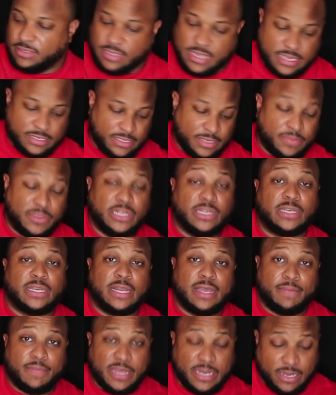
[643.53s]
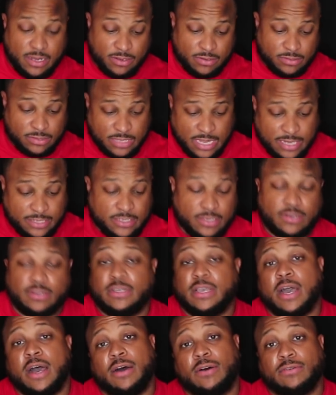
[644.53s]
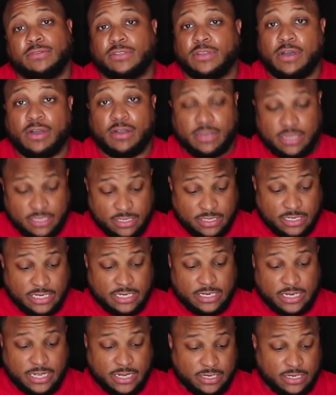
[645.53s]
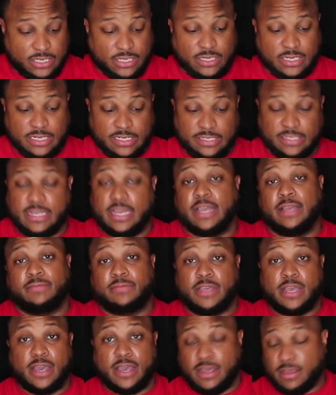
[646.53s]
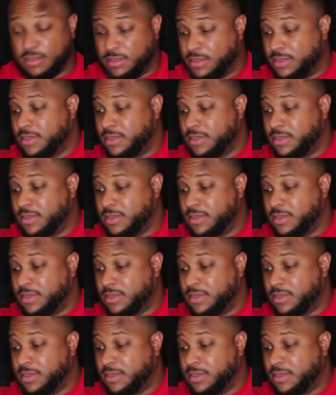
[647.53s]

Y'all see me looking at my notes. I told you I don't talk good and cook at the same time.